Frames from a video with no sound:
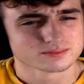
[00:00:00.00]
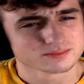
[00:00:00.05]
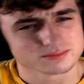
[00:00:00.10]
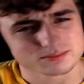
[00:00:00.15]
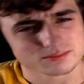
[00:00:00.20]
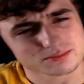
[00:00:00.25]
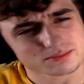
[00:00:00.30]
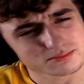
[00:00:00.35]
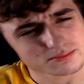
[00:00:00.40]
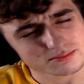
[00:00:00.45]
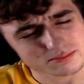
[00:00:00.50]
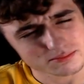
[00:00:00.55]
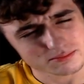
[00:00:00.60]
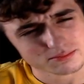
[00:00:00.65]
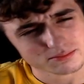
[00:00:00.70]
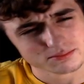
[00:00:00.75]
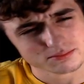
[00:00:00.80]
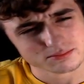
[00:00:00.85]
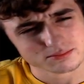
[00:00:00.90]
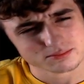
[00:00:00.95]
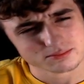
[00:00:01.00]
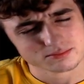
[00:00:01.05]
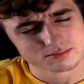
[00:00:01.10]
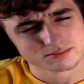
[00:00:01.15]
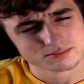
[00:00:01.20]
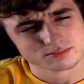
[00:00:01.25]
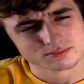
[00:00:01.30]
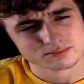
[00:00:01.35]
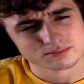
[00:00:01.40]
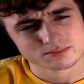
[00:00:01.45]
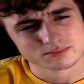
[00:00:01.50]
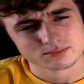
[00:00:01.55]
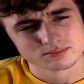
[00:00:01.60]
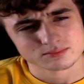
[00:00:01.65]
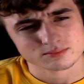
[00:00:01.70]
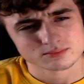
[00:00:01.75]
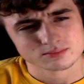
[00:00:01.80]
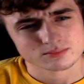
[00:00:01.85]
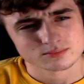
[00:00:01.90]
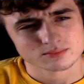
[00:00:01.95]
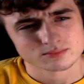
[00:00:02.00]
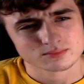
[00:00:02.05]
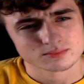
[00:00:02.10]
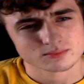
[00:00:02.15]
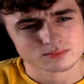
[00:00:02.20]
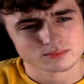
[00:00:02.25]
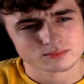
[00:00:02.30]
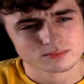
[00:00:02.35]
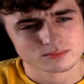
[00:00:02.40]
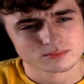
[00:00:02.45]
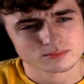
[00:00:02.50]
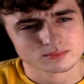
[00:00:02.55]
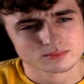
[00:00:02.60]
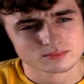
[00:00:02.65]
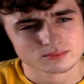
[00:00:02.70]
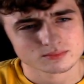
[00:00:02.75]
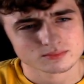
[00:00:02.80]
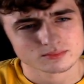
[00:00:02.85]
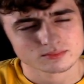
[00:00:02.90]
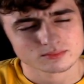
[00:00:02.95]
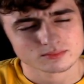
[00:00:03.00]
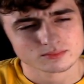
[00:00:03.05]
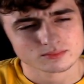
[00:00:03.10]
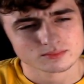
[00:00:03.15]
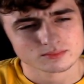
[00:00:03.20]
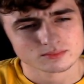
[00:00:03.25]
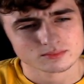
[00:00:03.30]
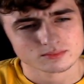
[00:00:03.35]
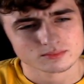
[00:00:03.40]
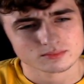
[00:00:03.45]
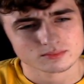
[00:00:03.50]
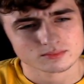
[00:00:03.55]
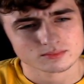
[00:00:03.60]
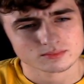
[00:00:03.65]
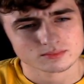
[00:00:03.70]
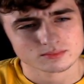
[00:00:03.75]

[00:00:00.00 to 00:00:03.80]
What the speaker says: (not speaking)